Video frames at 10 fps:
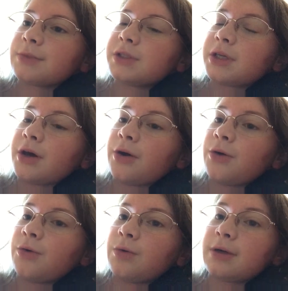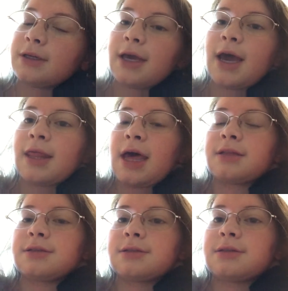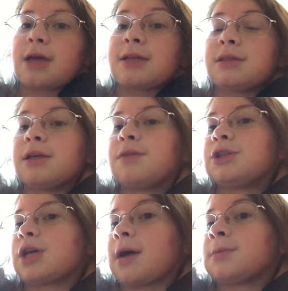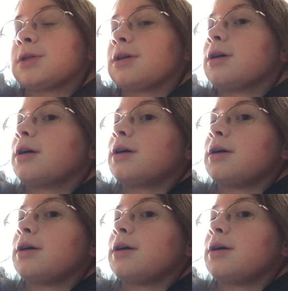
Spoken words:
So yeah, that's the end of the chapter.